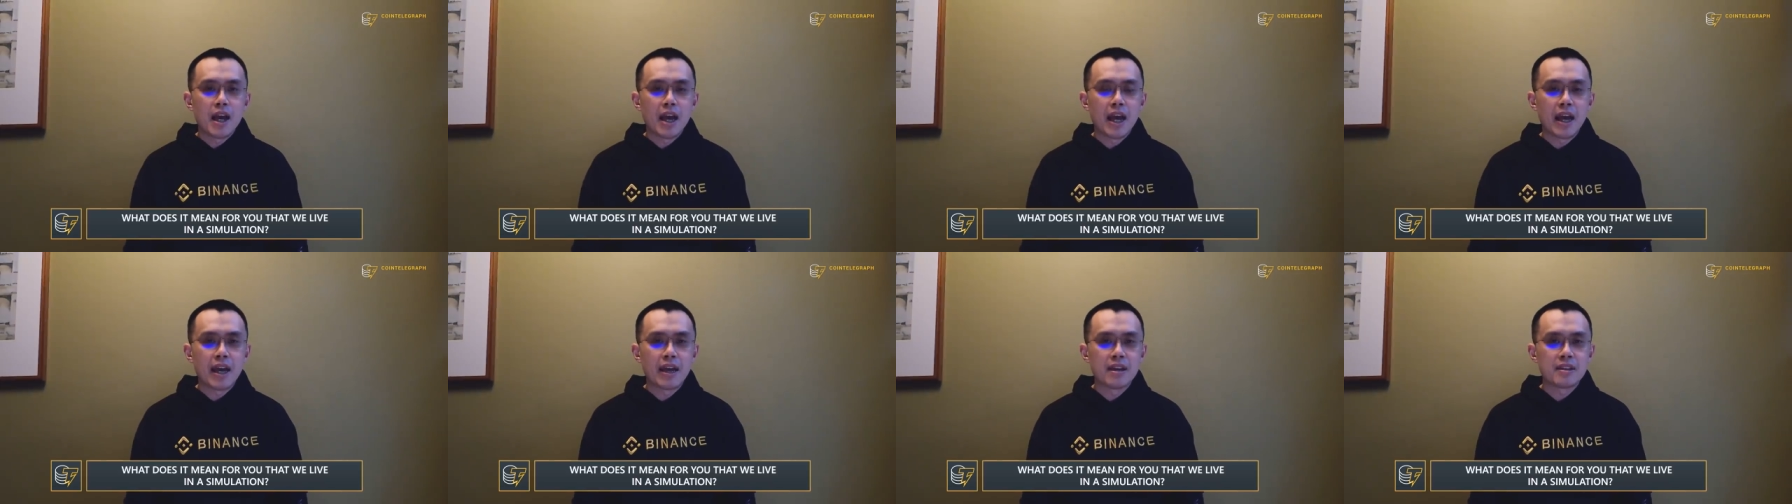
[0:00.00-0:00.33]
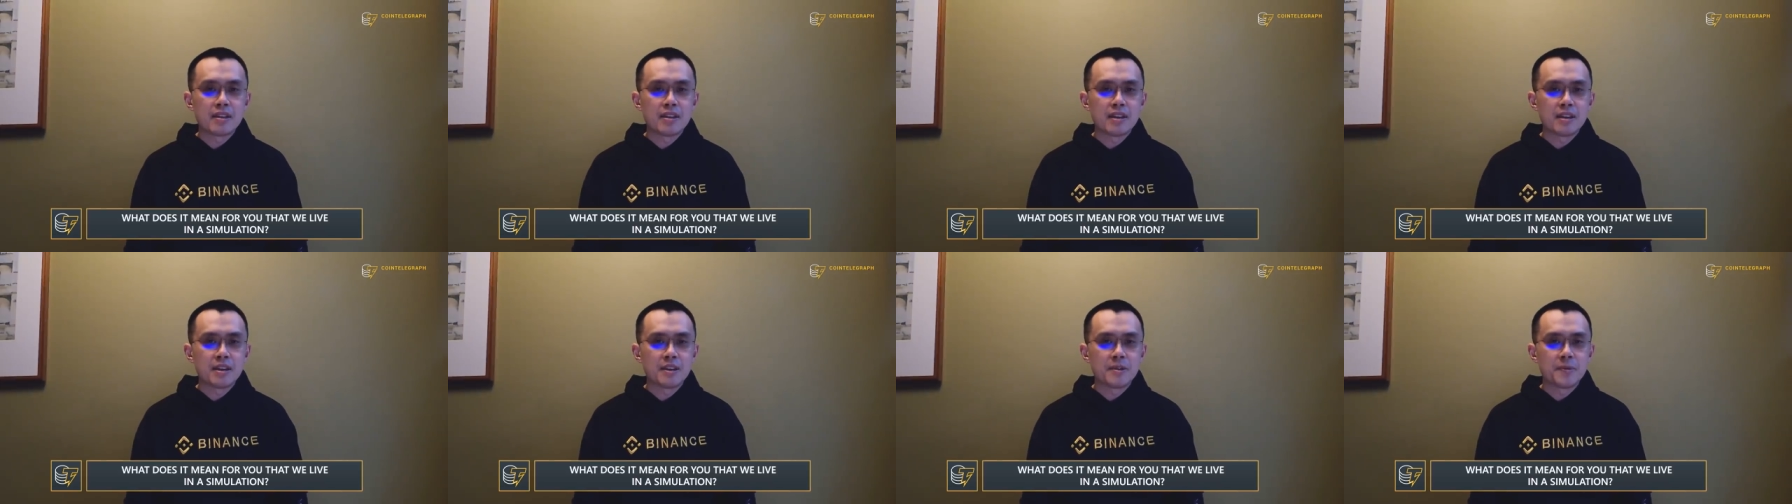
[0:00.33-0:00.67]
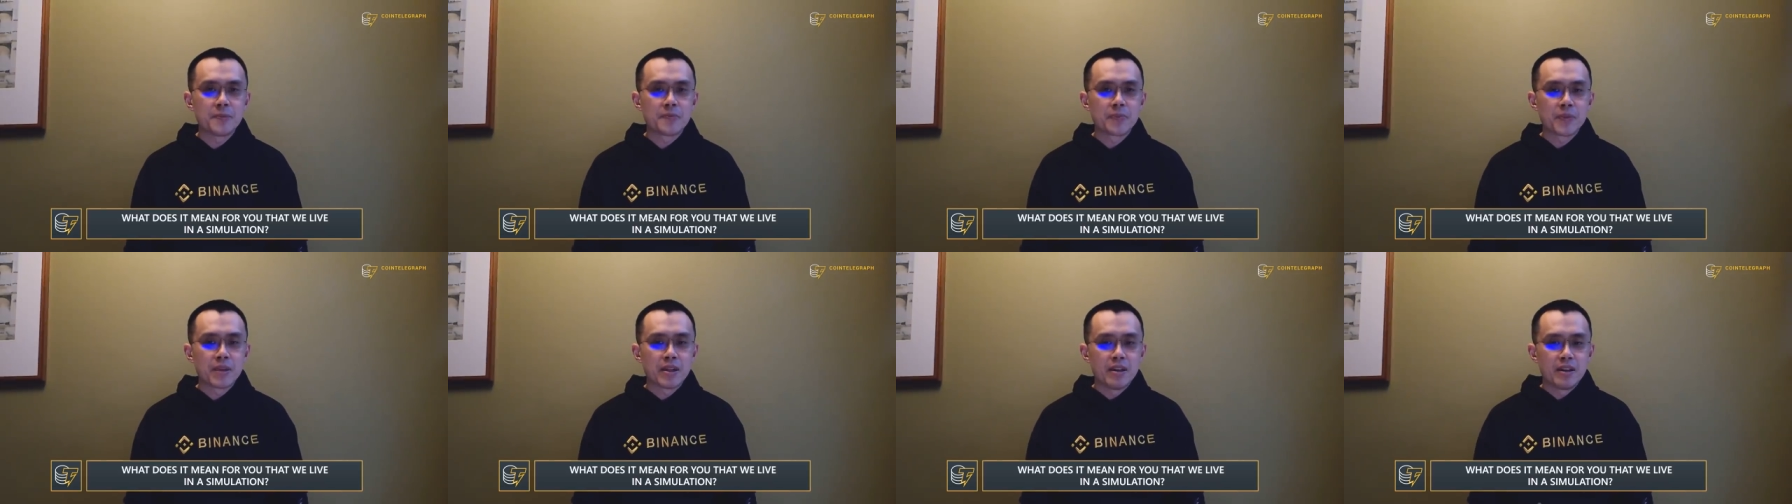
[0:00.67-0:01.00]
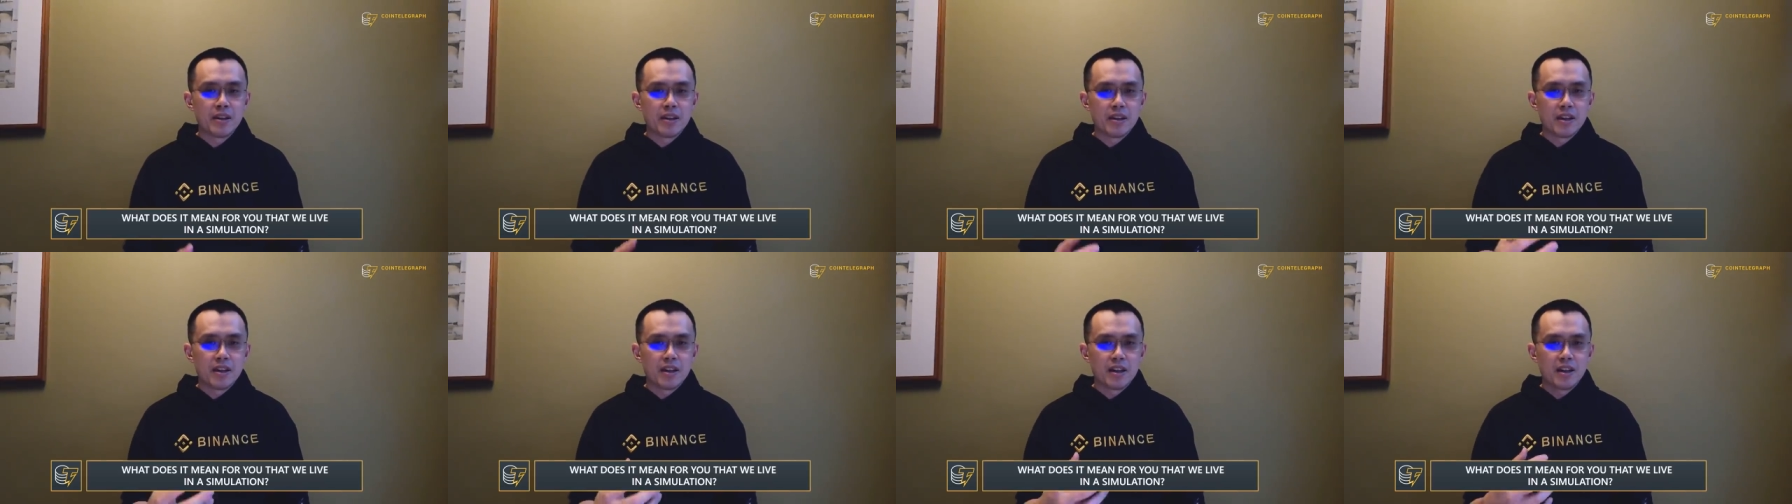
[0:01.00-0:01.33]
And um,
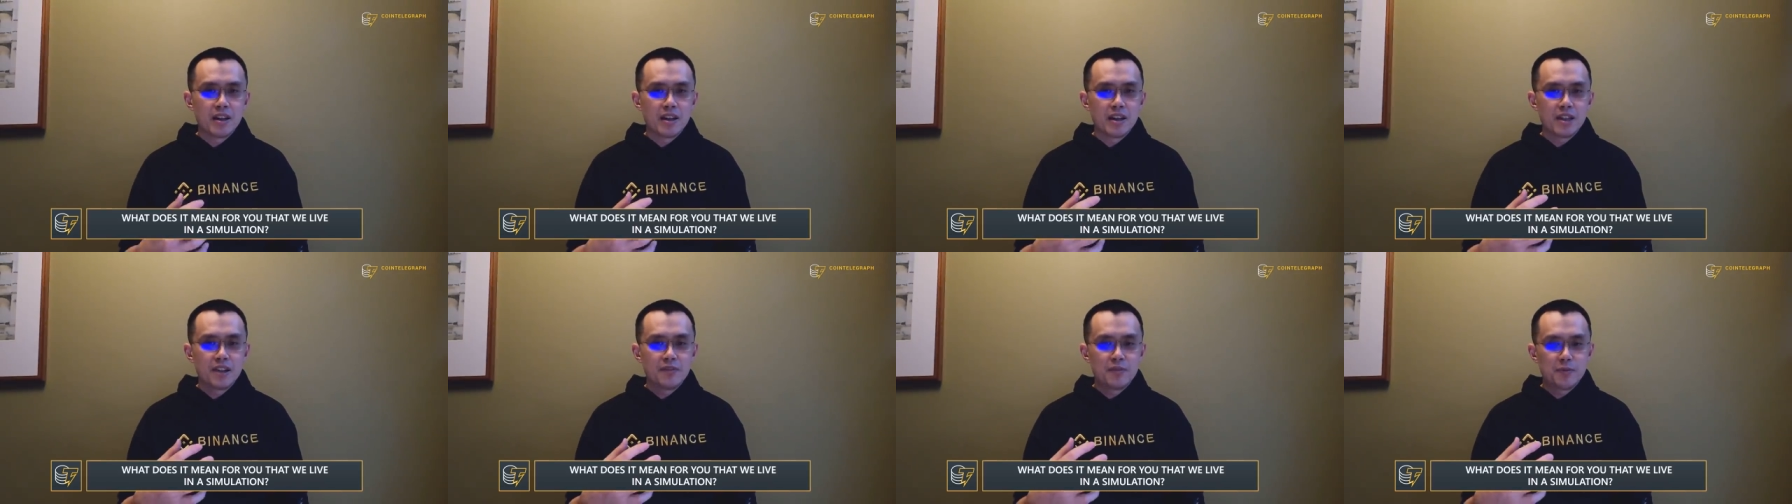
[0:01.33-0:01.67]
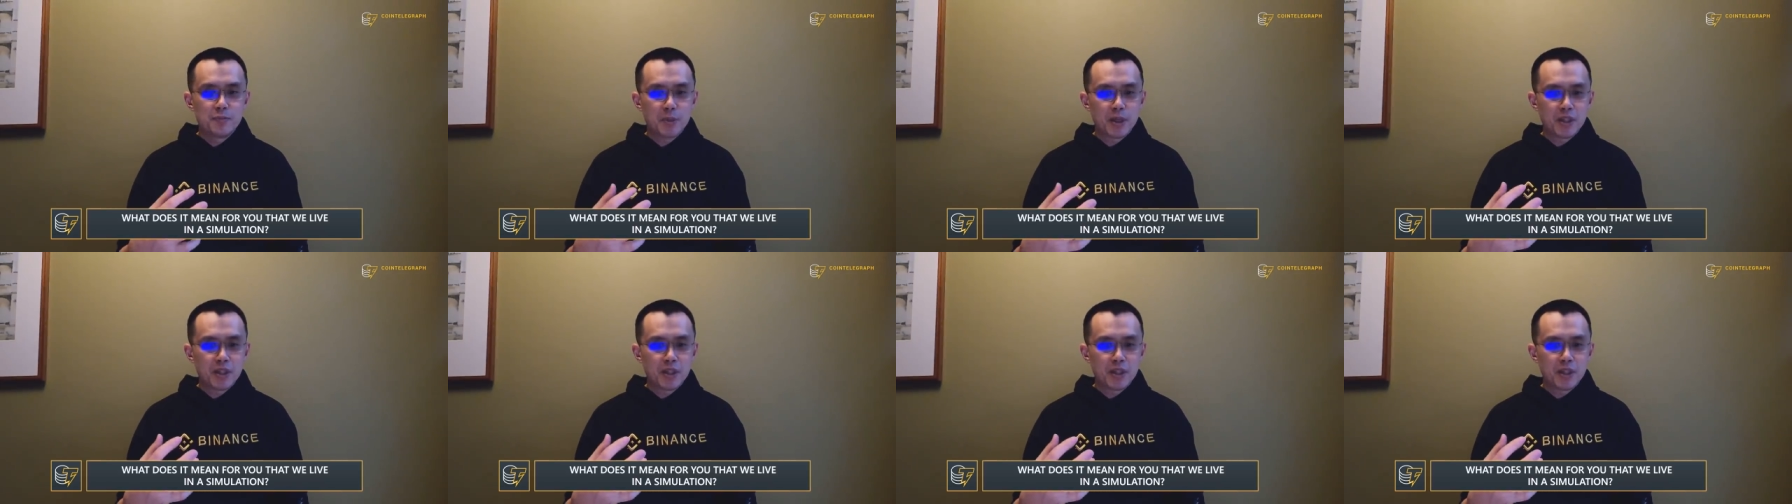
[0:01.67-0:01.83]
uh, if,